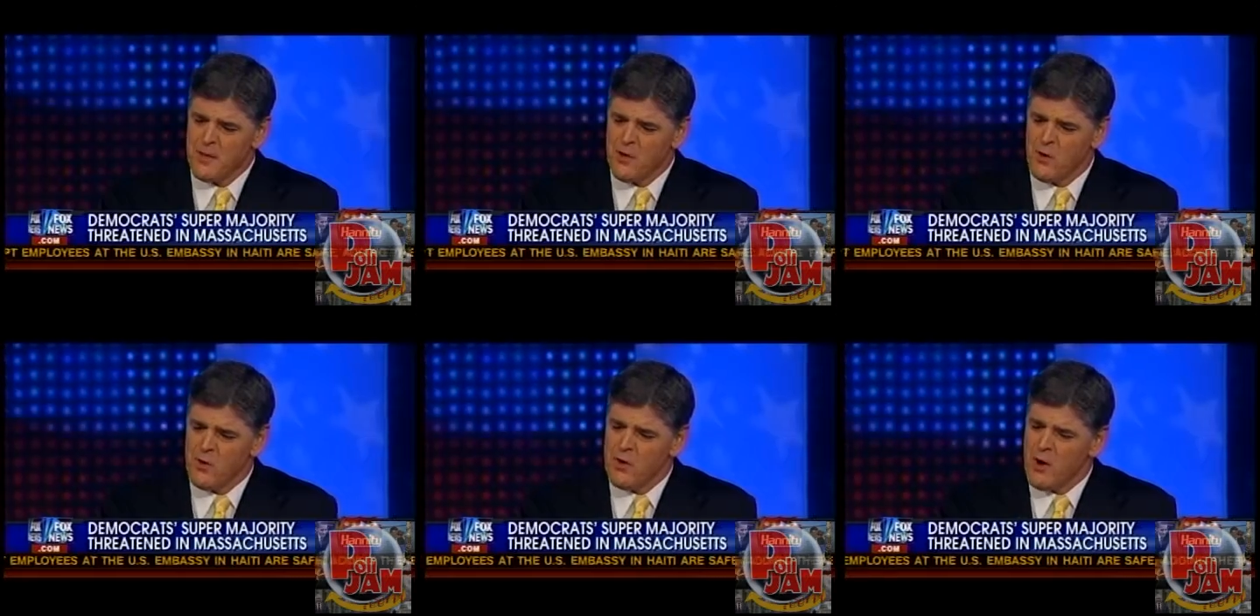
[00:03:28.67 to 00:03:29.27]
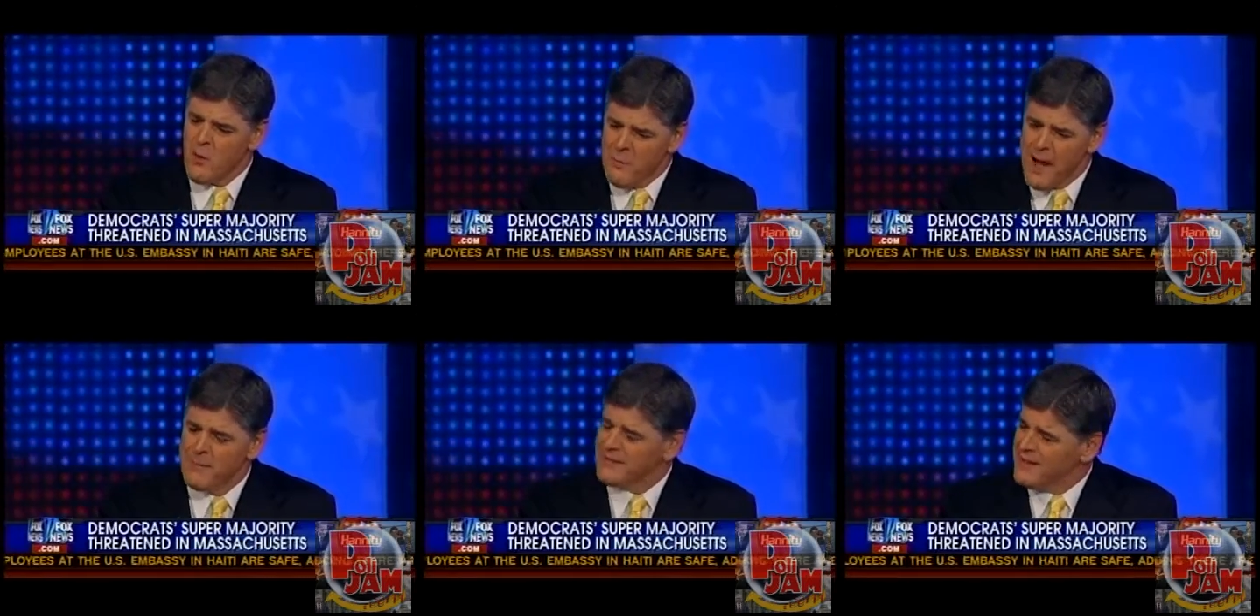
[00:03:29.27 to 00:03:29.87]
you know,
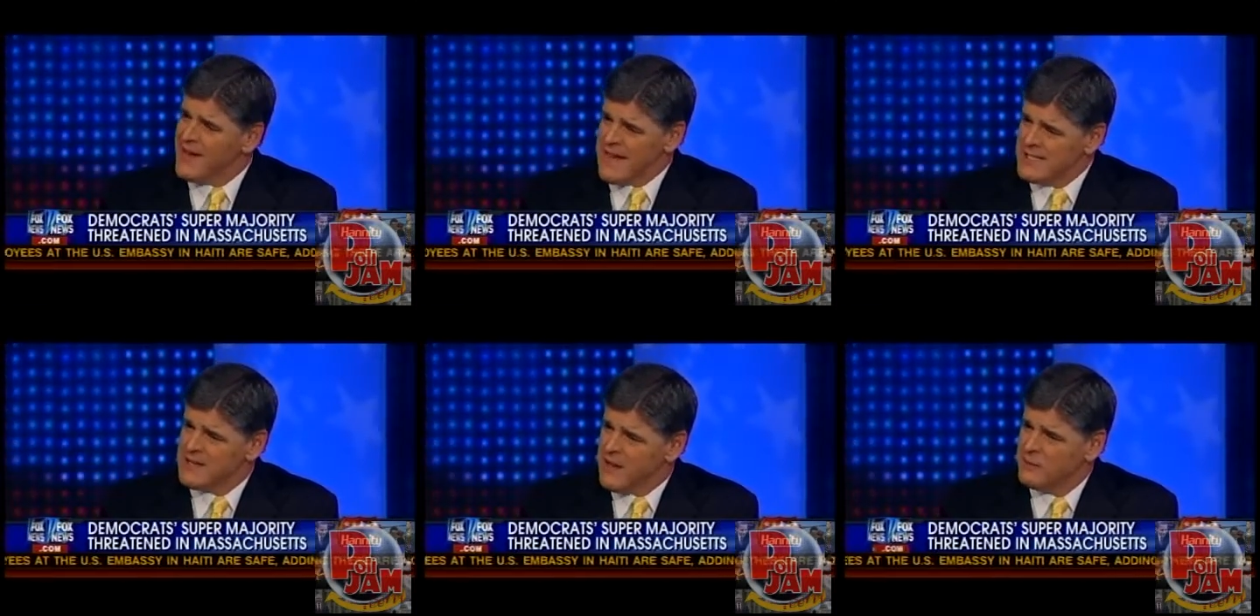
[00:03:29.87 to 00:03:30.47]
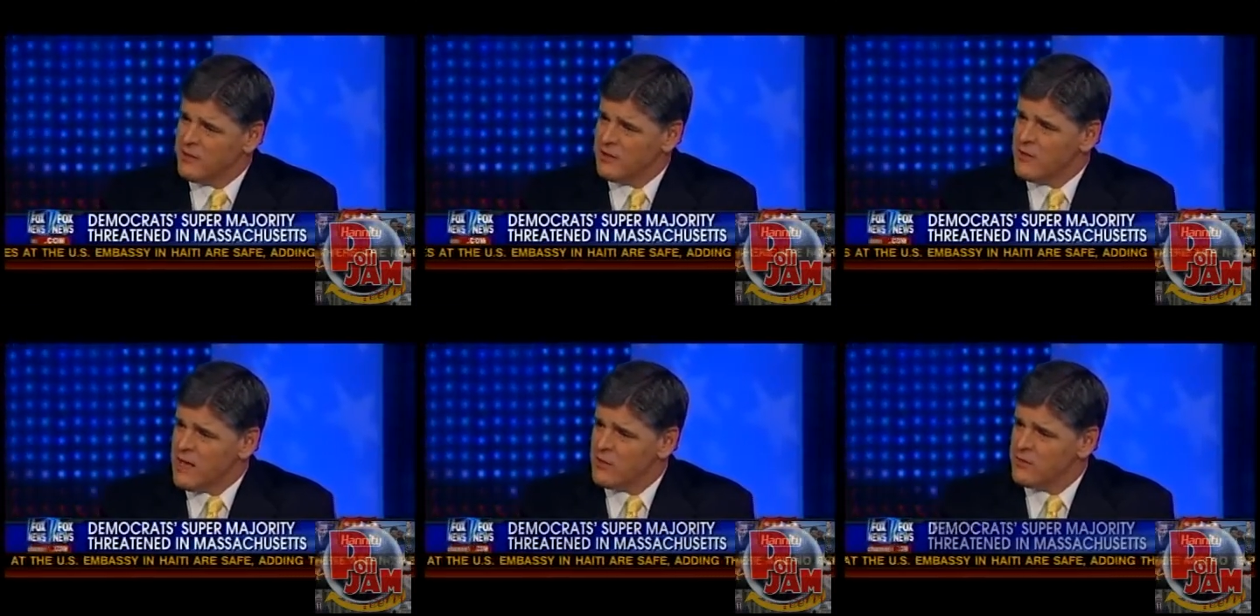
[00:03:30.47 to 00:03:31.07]
Obama said 8 times he'd
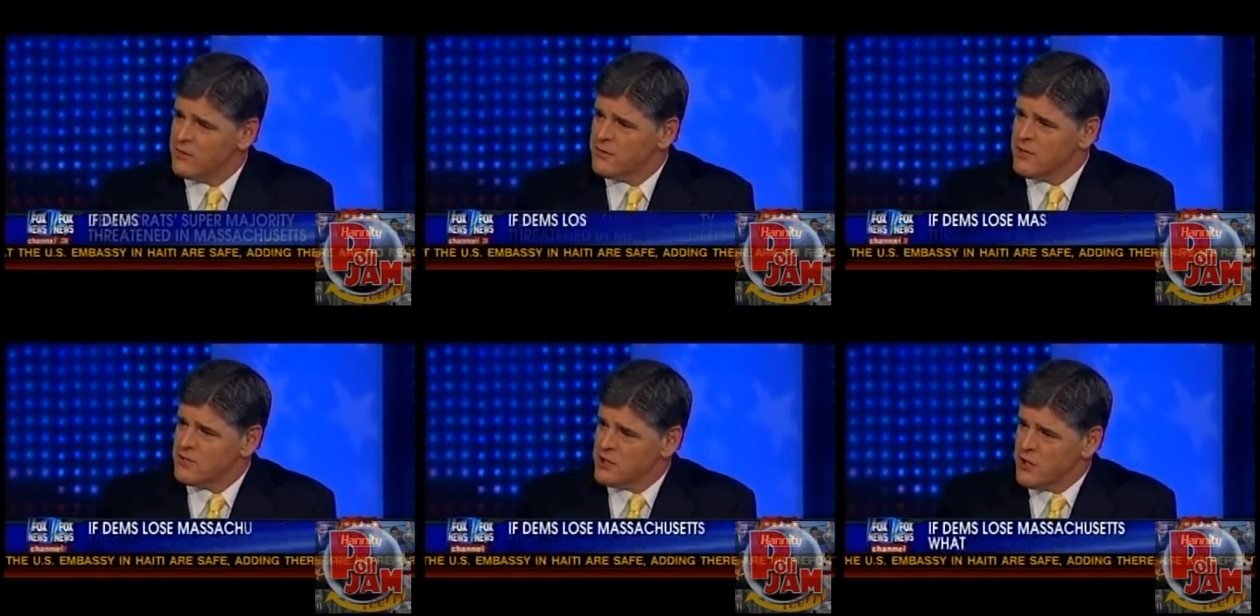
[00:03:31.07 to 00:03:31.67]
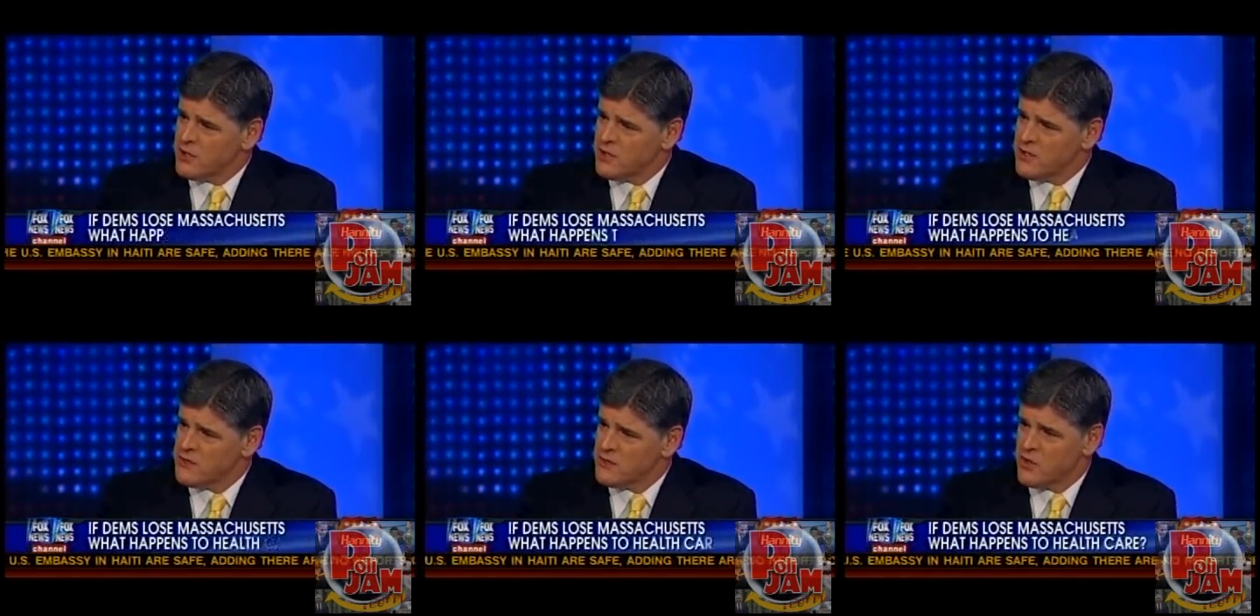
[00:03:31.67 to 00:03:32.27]
allow these
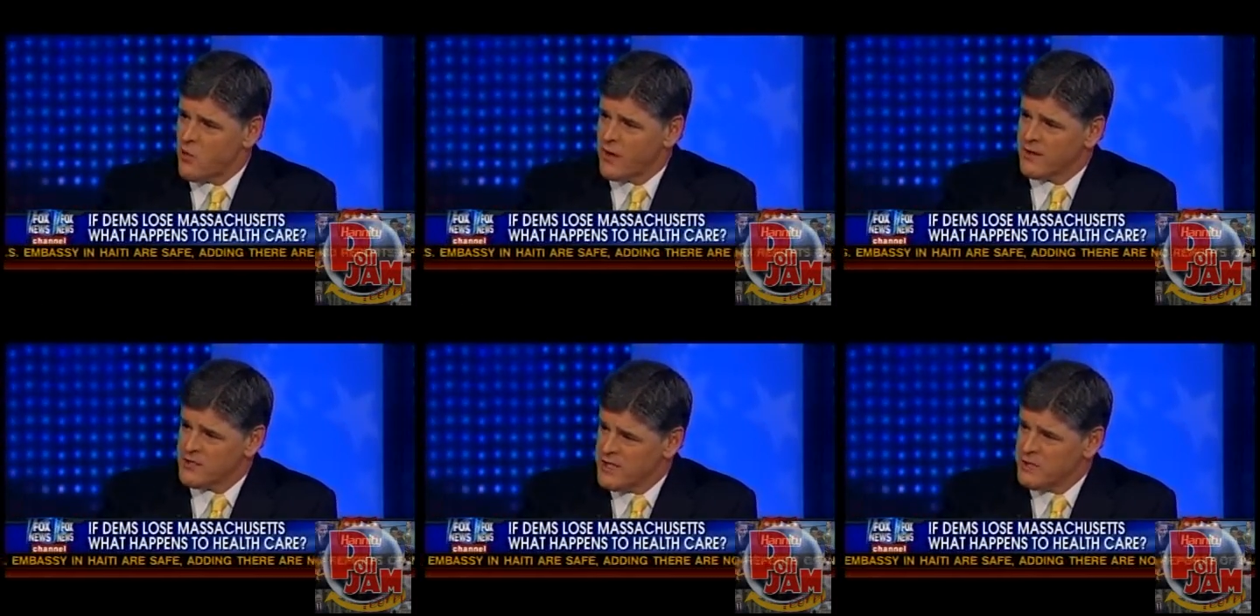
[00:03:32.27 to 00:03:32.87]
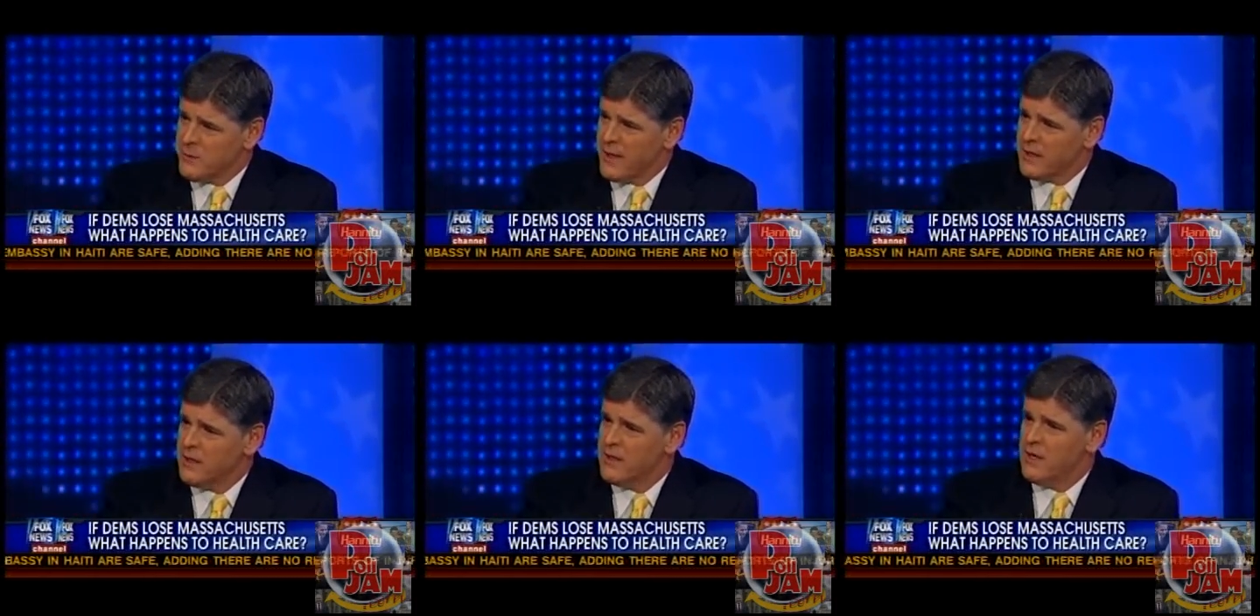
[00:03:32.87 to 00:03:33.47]
negotiations to go on
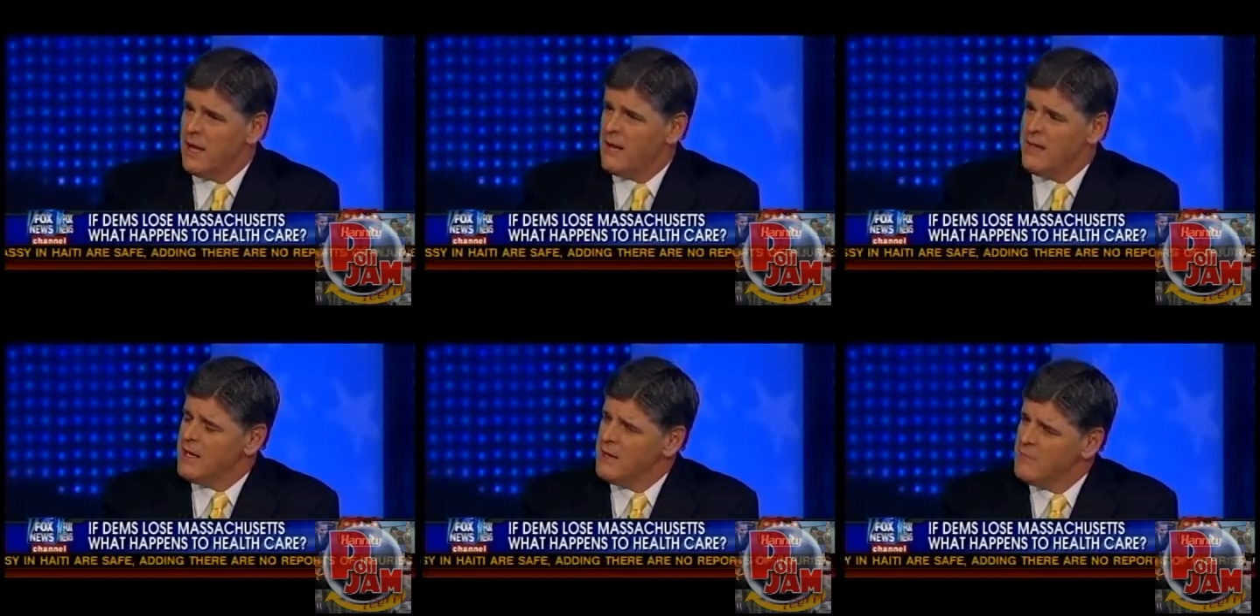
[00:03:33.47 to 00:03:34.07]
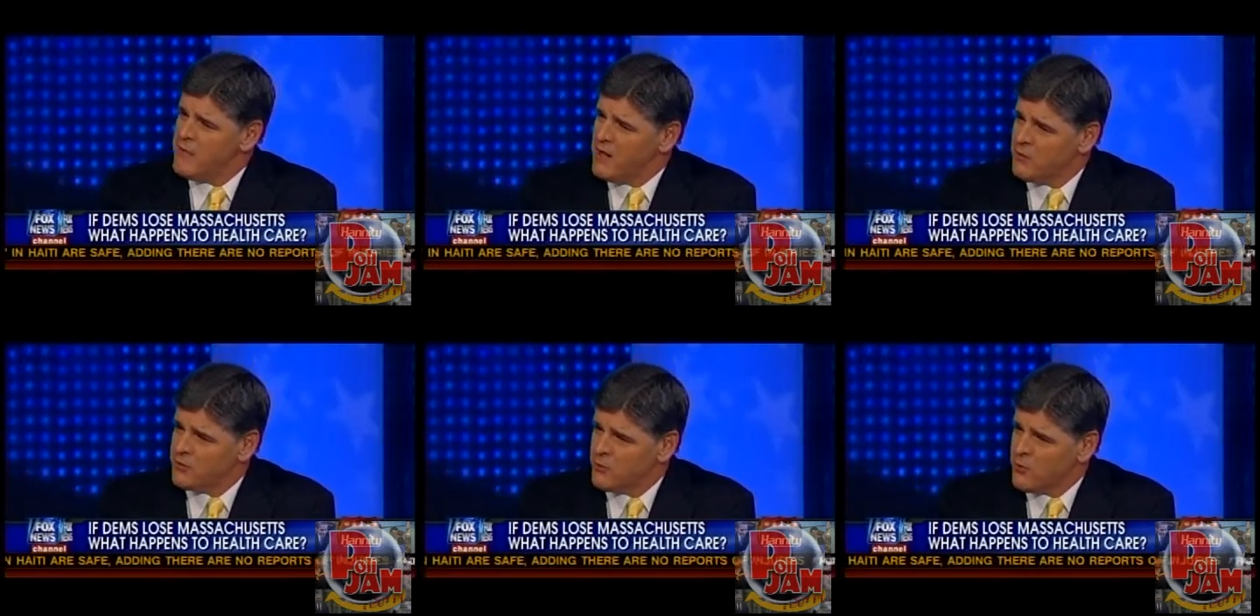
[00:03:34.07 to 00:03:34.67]
C-SPAN, and then he didn't
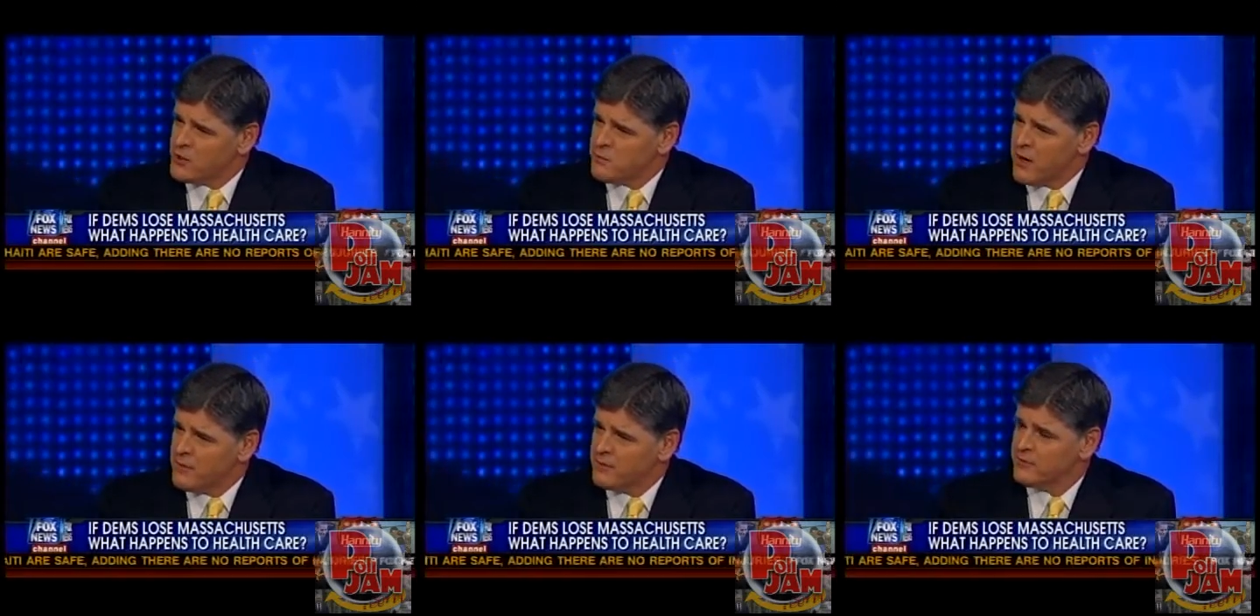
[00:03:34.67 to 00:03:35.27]
follow through on his promise.